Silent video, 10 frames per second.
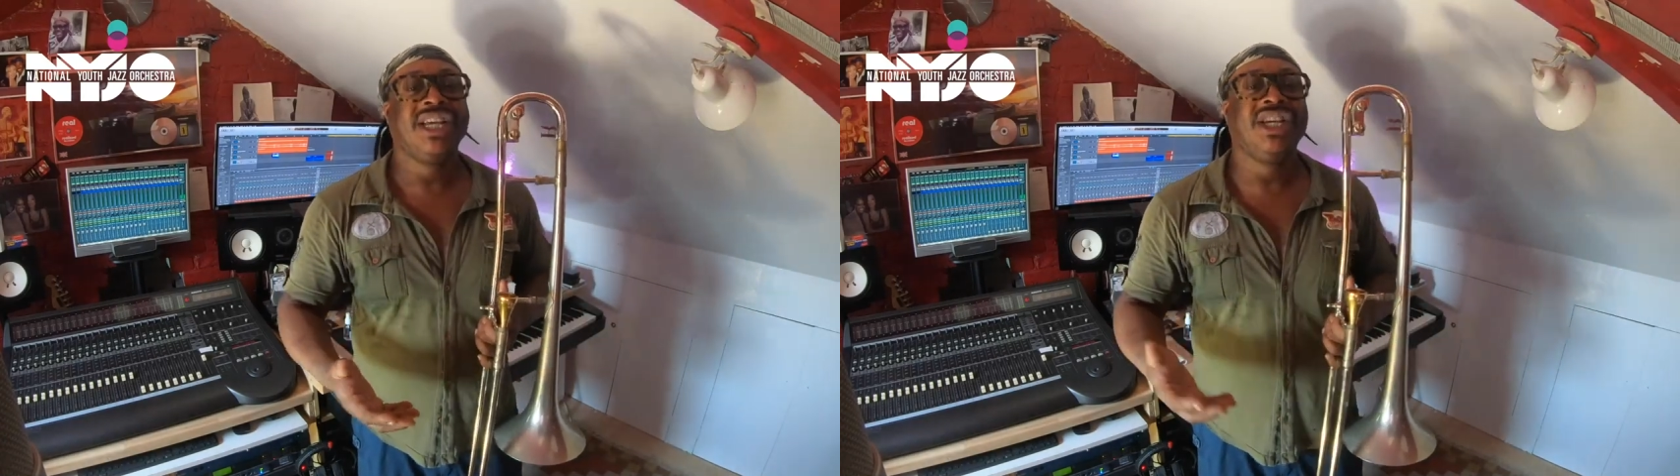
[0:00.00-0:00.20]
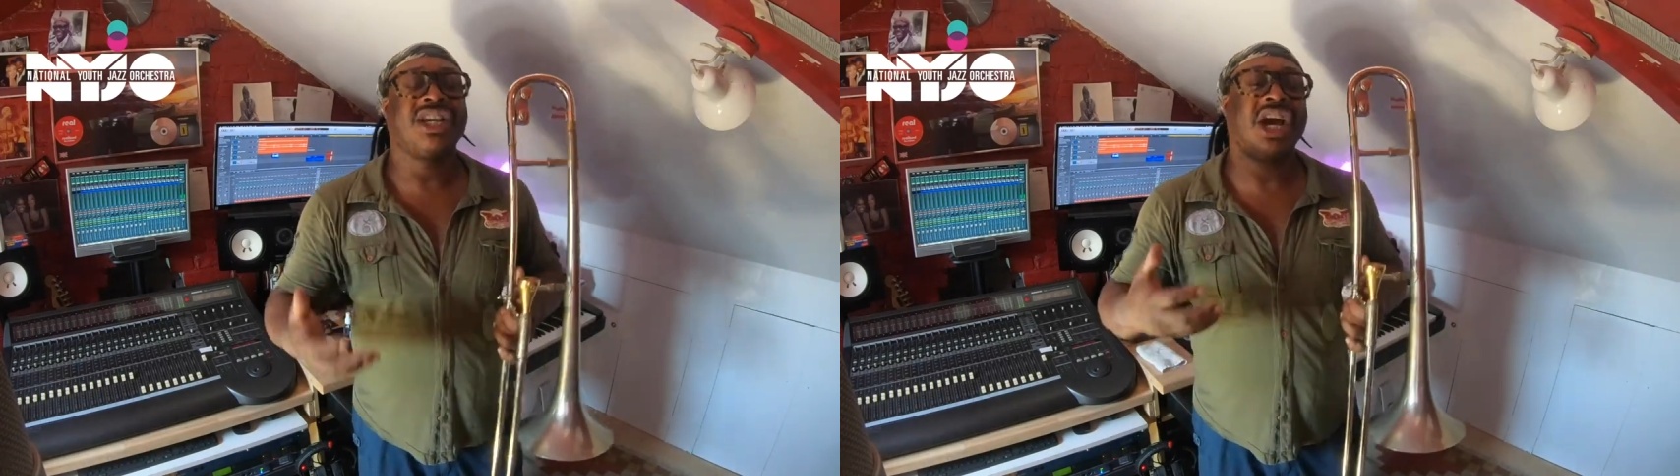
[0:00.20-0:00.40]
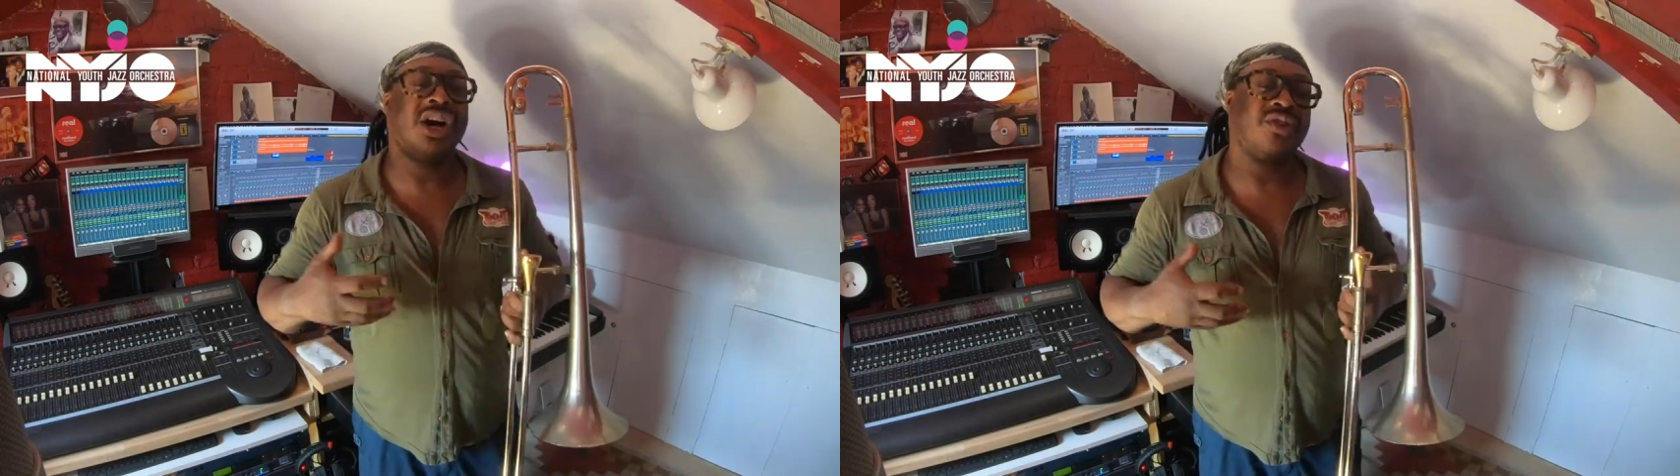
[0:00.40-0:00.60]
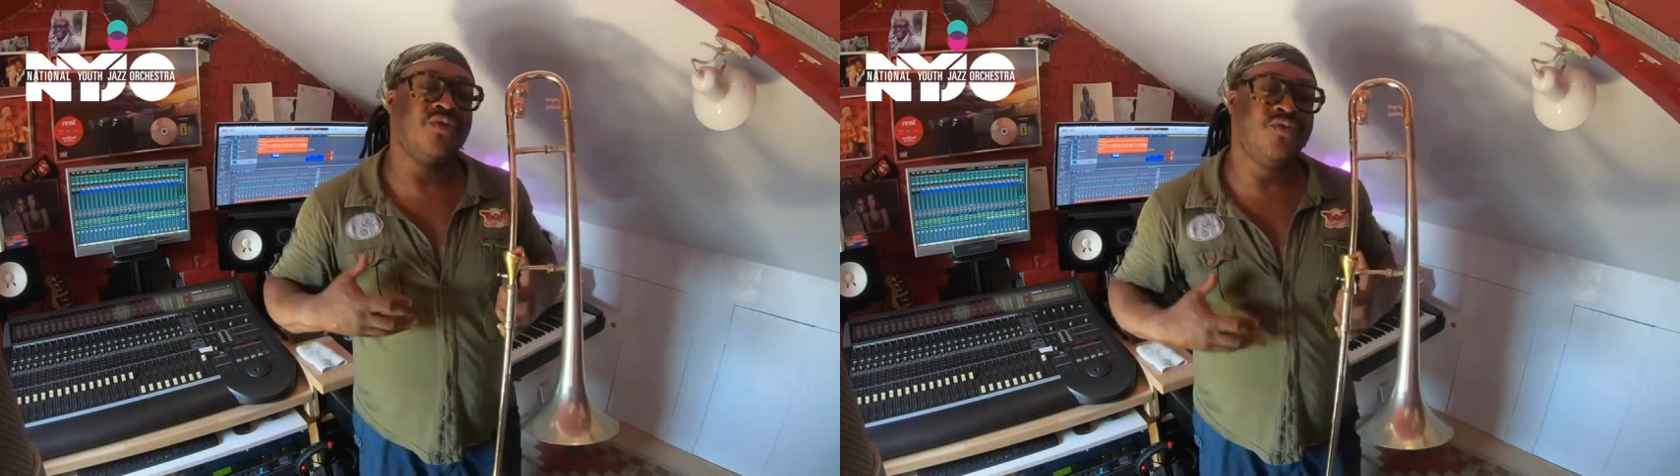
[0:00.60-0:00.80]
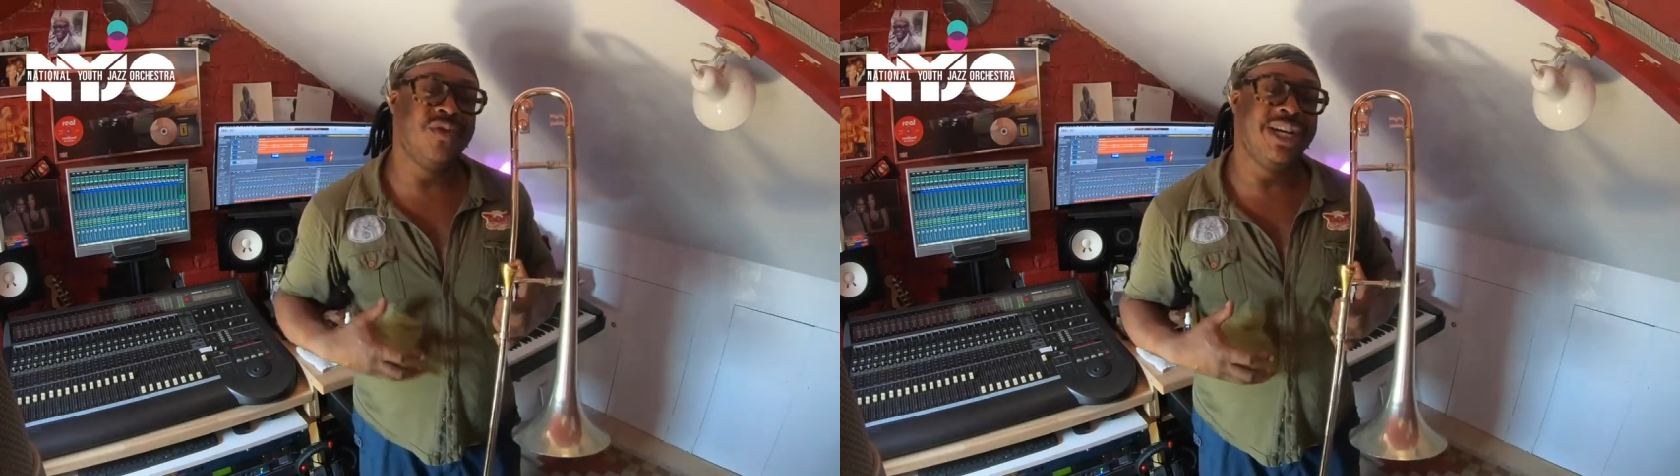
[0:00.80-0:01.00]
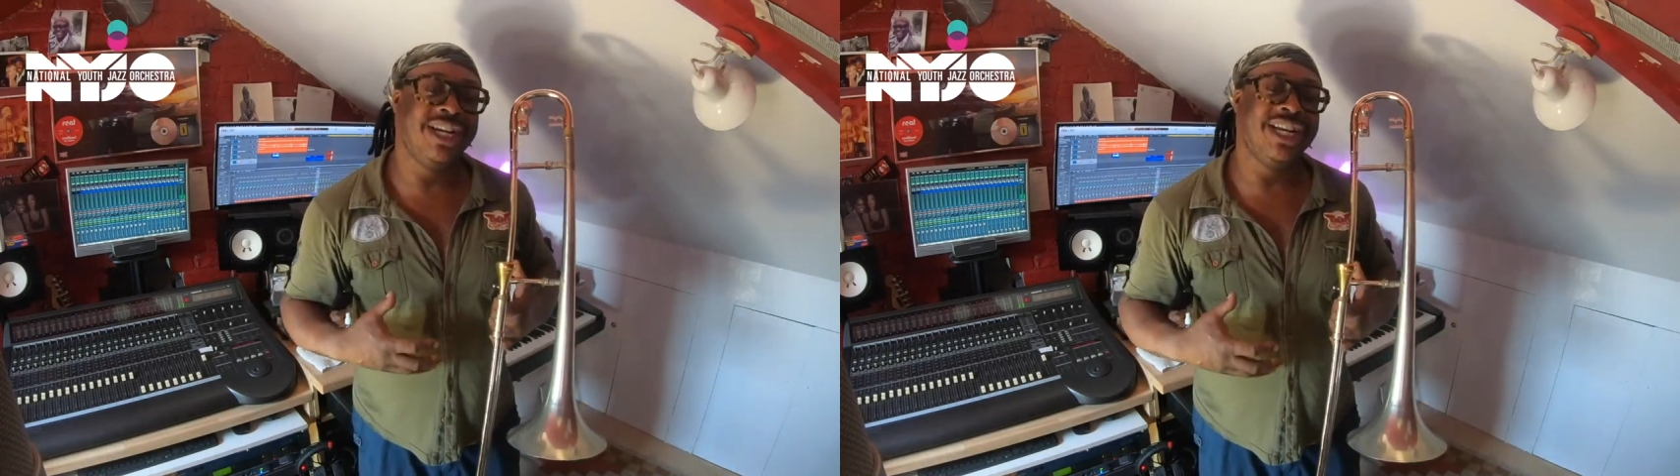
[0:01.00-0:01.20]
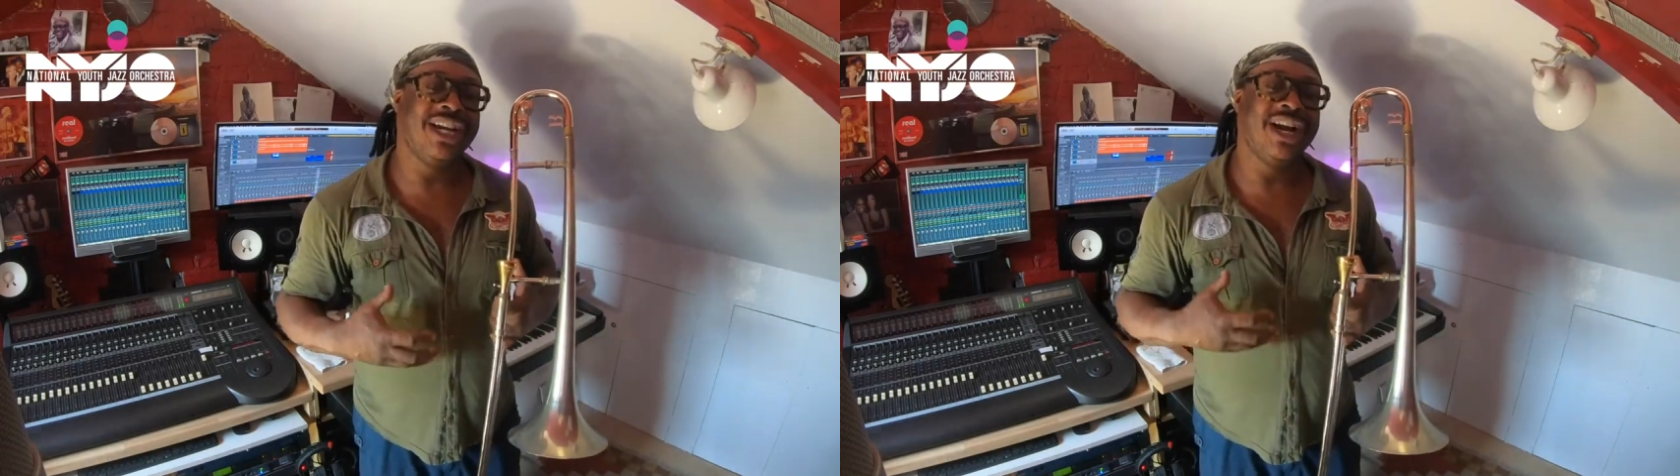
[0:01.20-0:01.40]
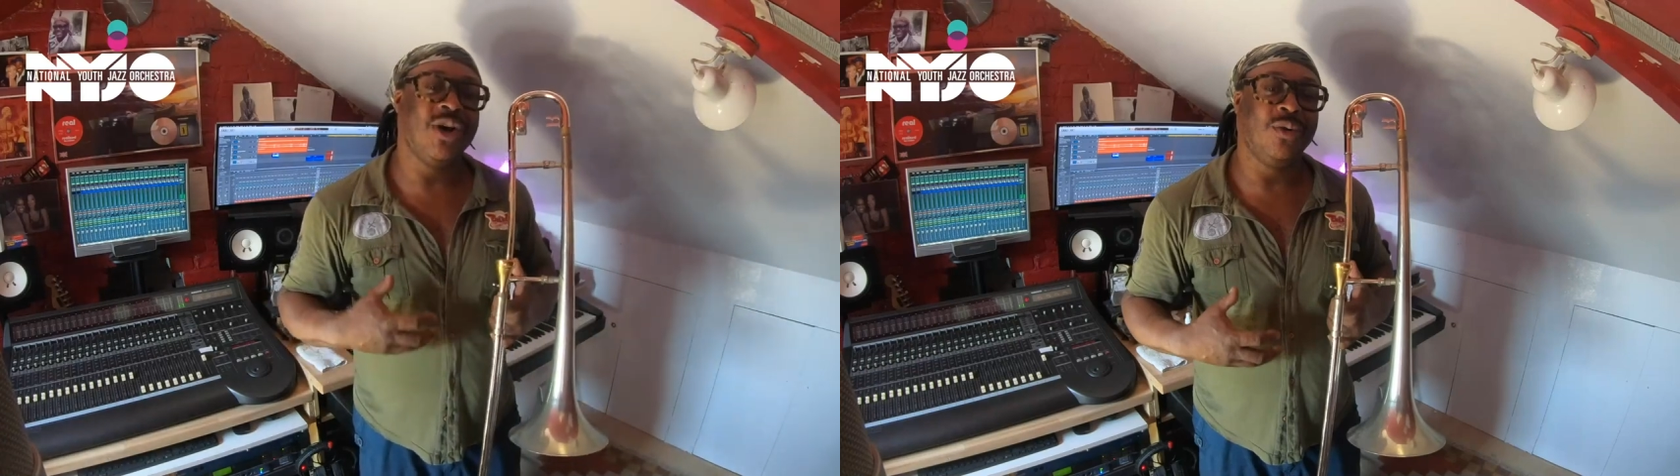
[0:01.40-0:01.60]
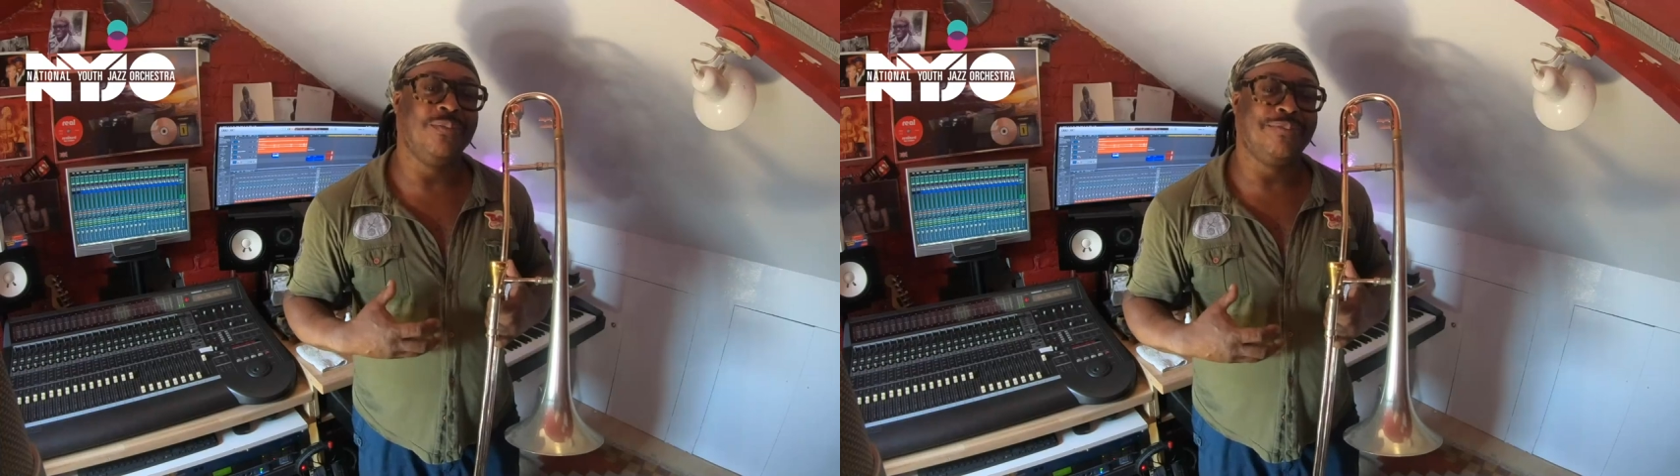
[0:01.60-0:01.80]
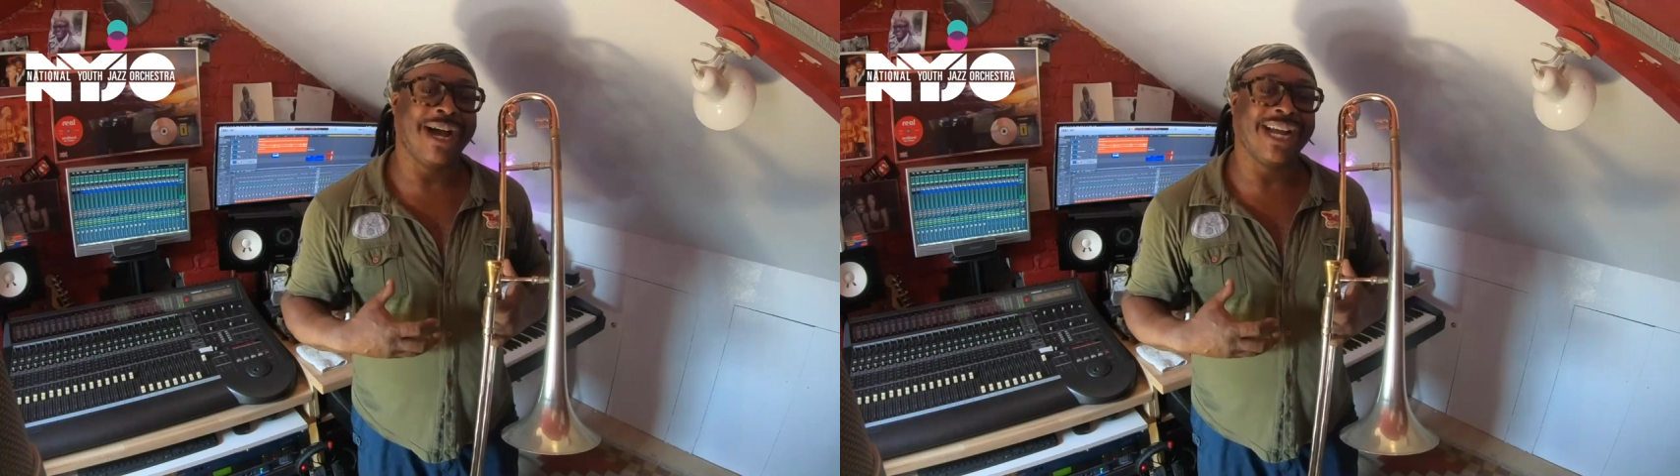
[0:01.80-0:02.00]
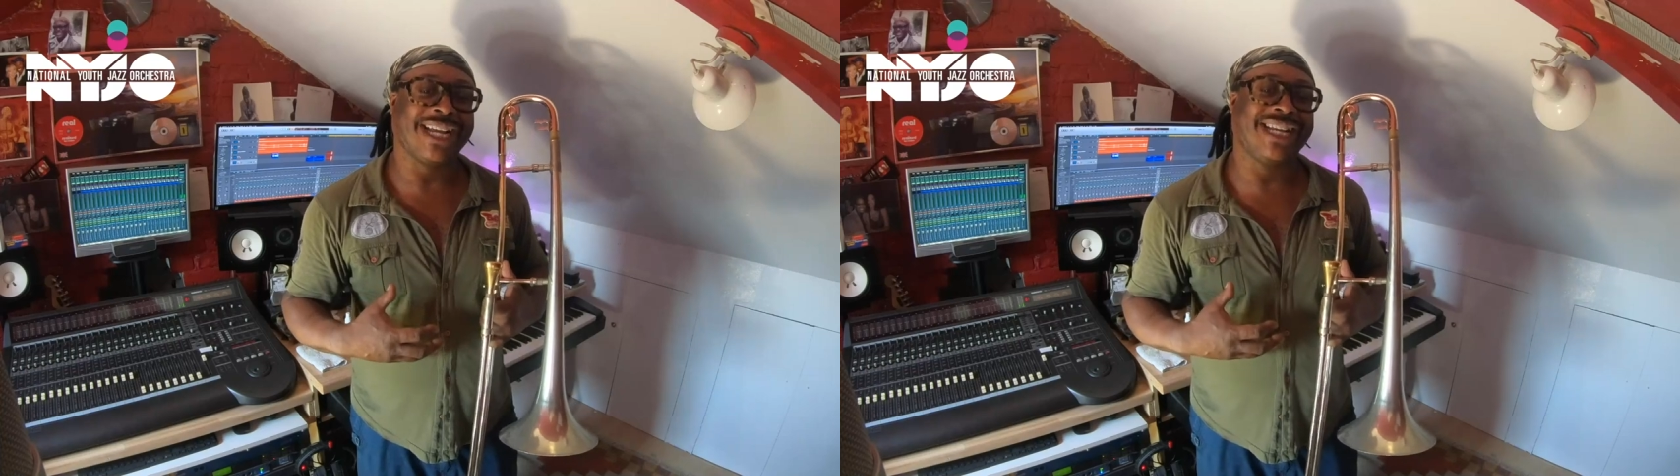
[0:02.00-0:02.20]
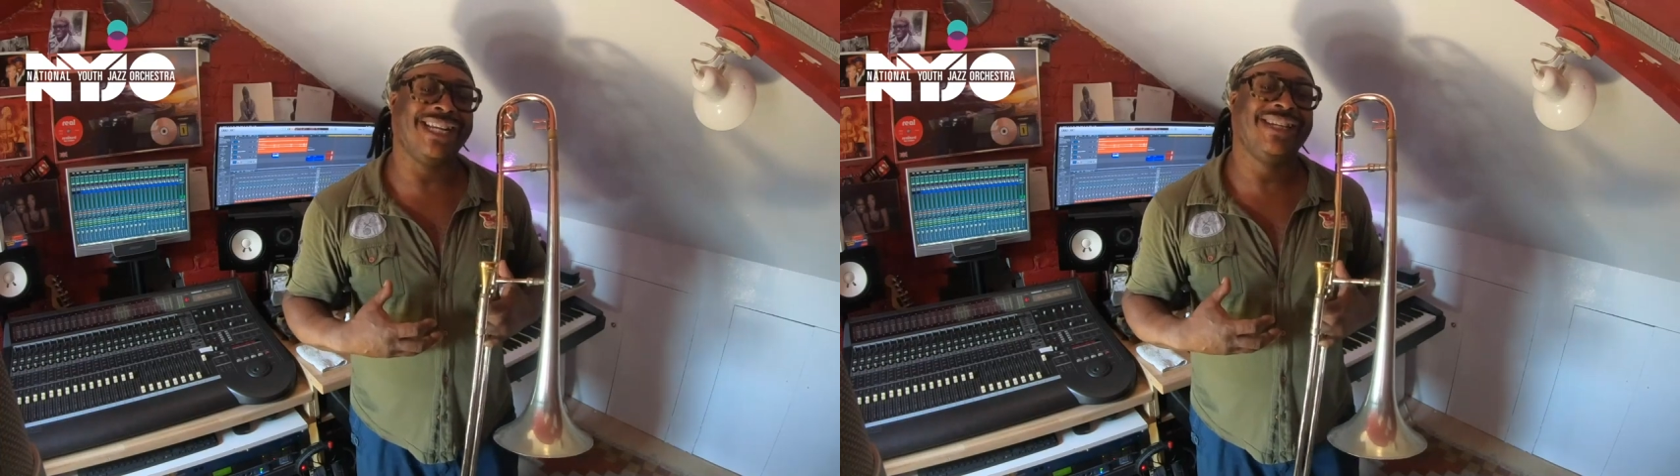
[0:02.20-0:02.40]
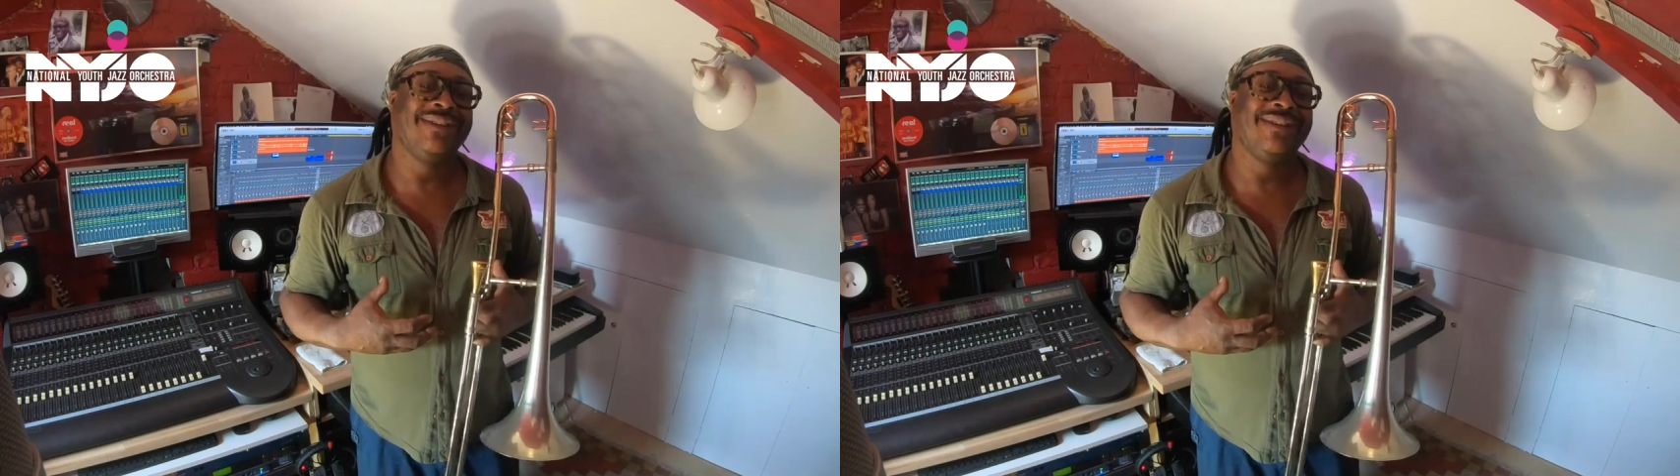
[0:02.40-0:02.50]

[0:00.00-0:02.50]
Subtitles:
you can't really hold back